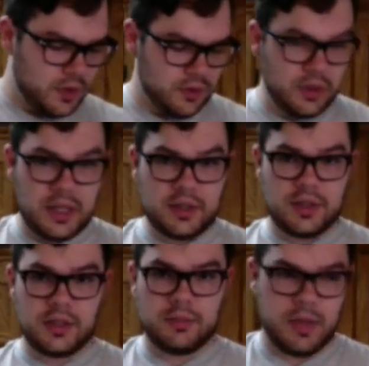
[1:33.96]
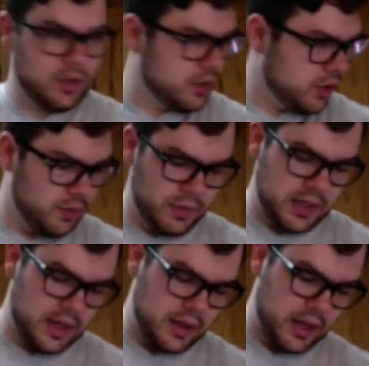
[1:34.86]
So let's just make sure we
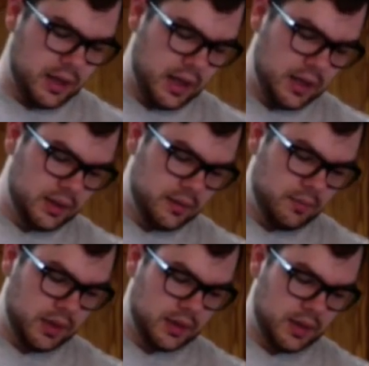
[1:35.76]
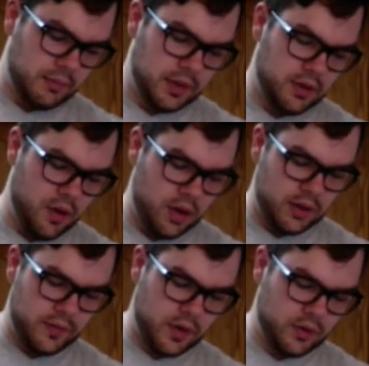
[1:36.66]
get that nice and mixed up there, all
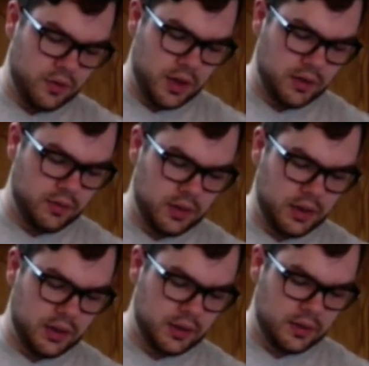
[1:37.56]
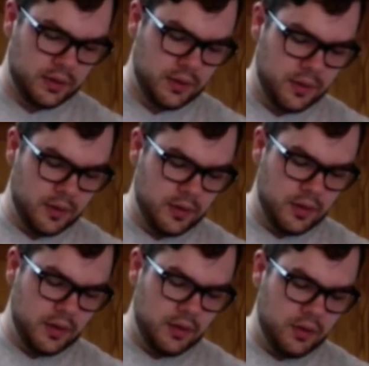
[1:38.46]
of our dry ingredients.
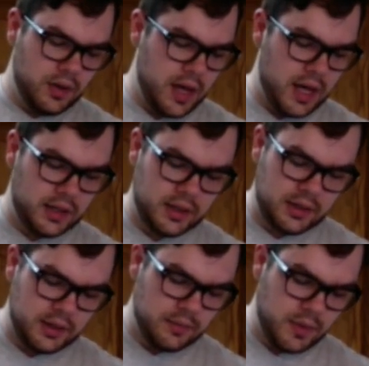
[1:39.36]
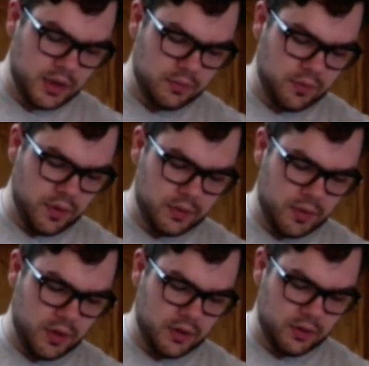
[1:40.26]
You can add just as much
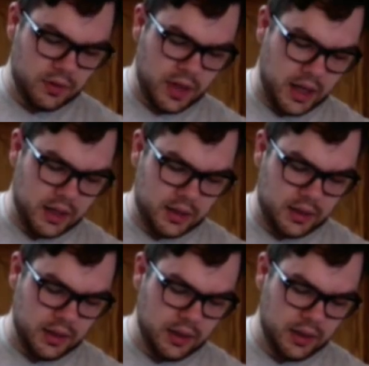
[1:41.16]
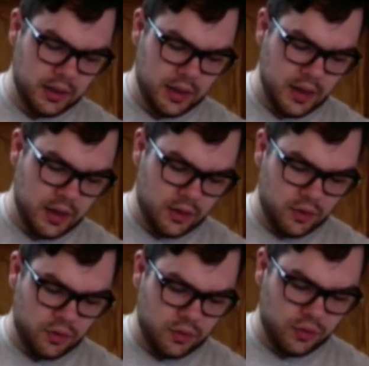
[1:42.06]
rosemary as you like.
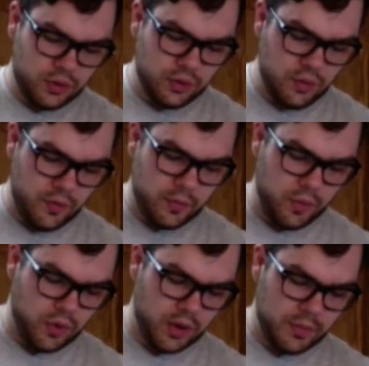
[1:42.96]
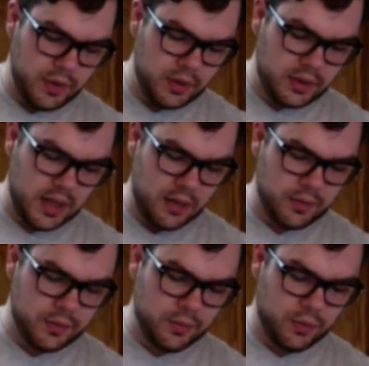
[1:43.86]
Don't go too overboard, but a
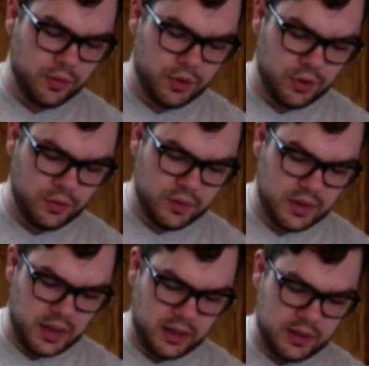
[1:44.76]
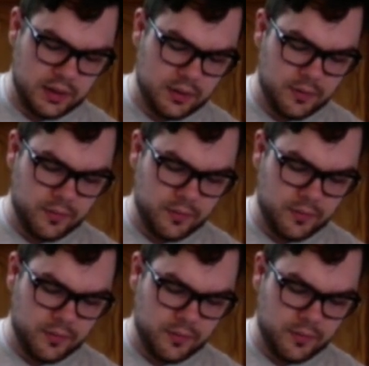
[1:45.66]
tablespoon or two is nice.